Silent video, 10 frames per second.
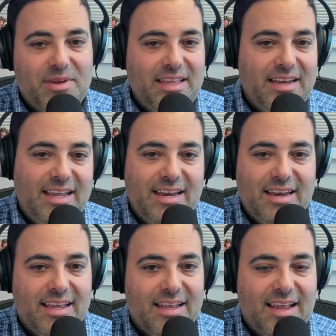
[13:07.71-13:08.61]
really
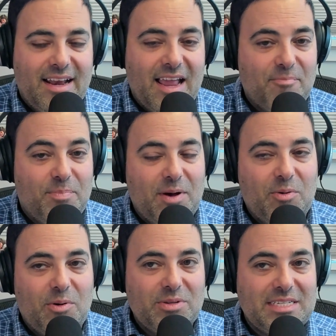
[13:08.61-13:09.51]
needed it.
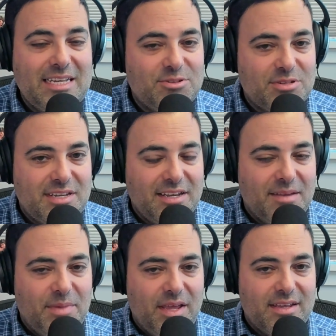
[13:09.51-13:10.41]
But what was interesting
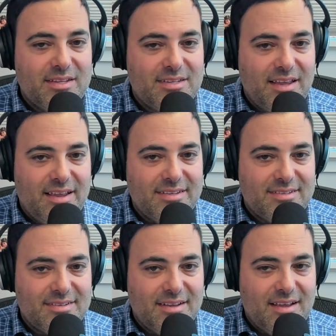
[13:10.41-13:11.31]
to me is
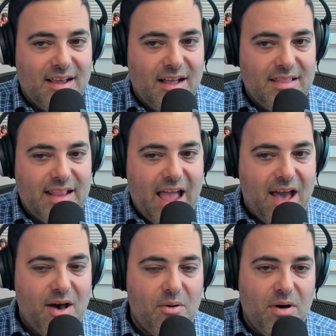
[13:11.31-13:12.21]

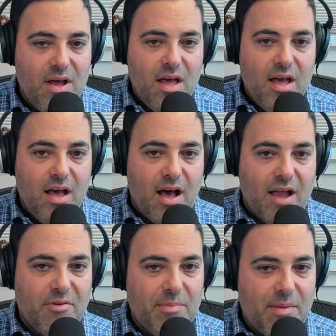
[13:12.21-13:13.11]
now
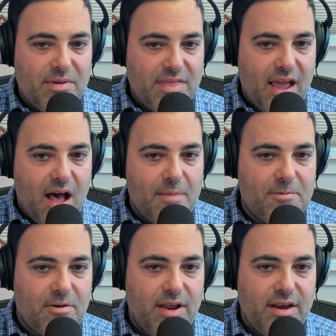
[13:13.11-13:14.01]
I remember they
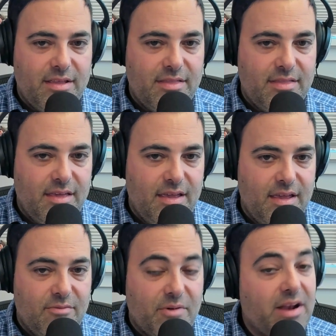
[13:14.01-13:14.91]
upgraded
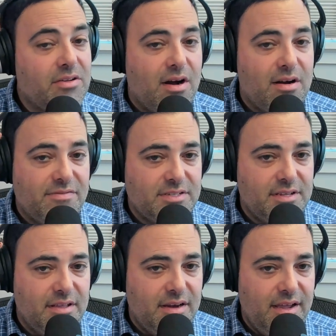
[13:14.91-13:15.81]
the rental car
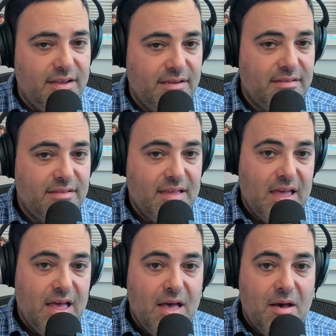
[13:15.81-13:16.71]
facility.
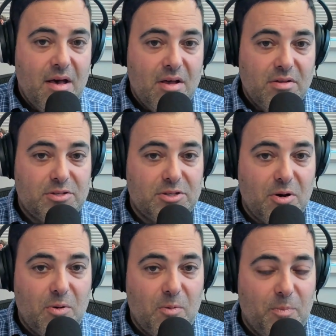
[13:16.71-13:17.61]

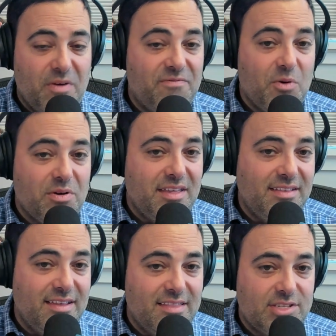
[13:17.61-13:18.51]
So before
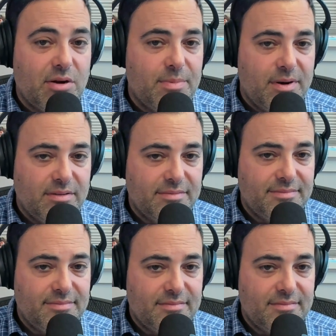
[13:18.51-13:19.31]
they did the terminal.